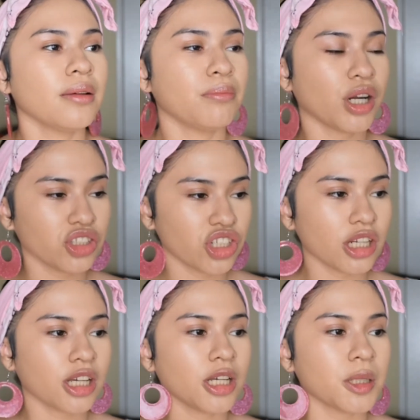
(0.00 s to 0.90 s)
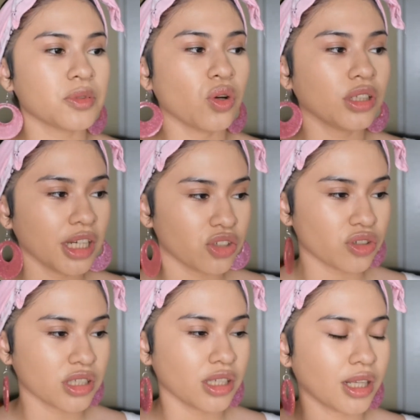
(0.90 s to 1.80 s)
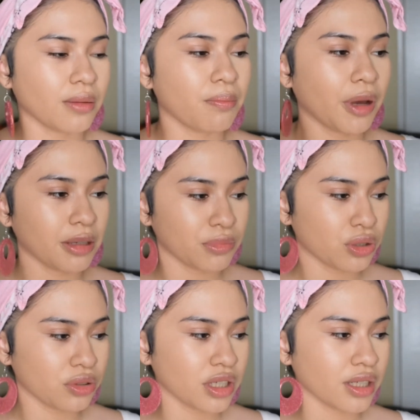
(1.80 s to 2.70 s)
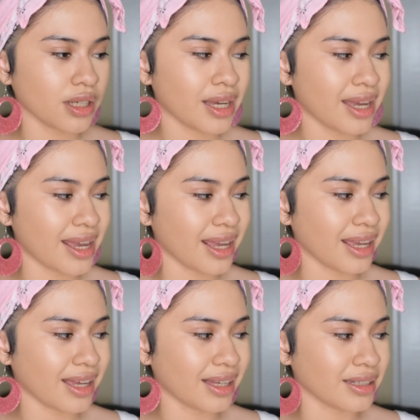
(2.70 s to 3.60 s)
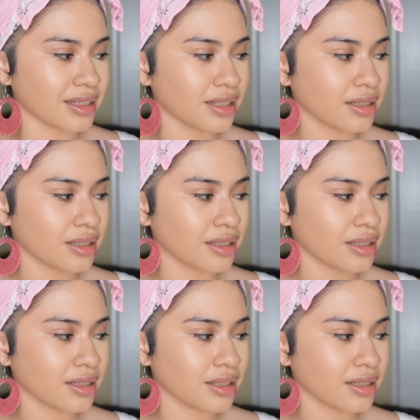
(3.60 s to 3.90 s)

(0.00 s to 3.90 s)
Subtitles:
Marc Jacobs, Ole Henriksen, Bite Beauty, and